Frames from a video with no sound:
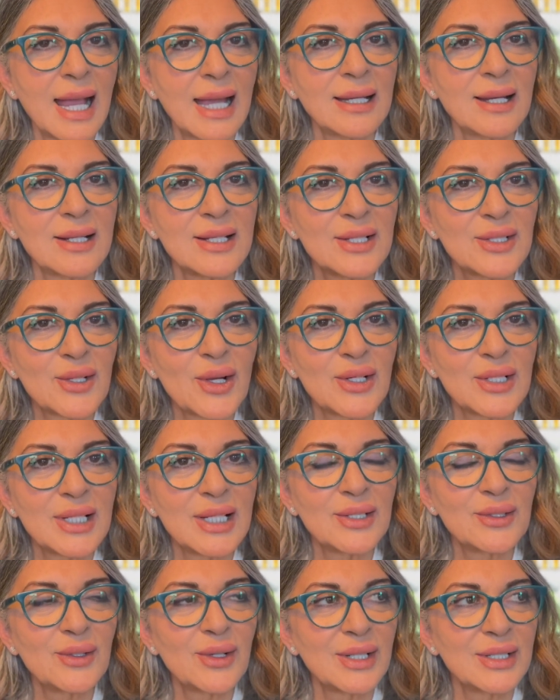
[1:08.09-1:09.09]
and I
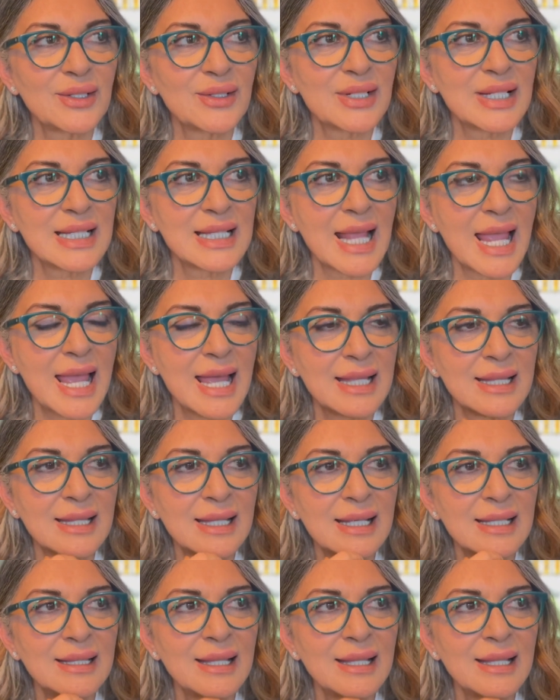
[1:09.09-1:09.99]
started to understand